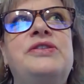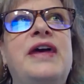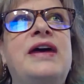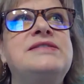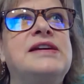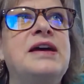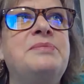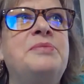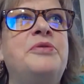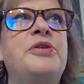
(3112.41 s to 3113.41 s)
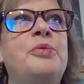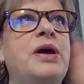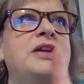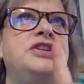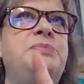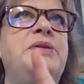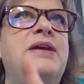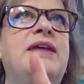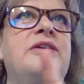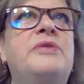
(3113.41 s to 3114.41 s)
that to come up with one
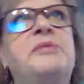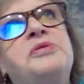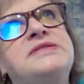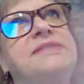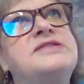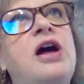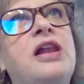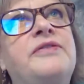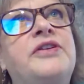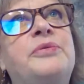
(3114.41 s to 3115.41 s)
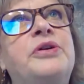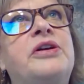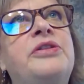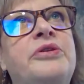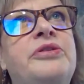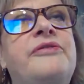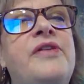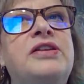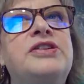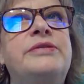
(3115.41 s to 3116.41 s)
GPA that represents all of your work through the
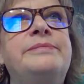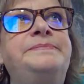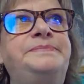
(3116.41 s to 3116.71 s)
fall term.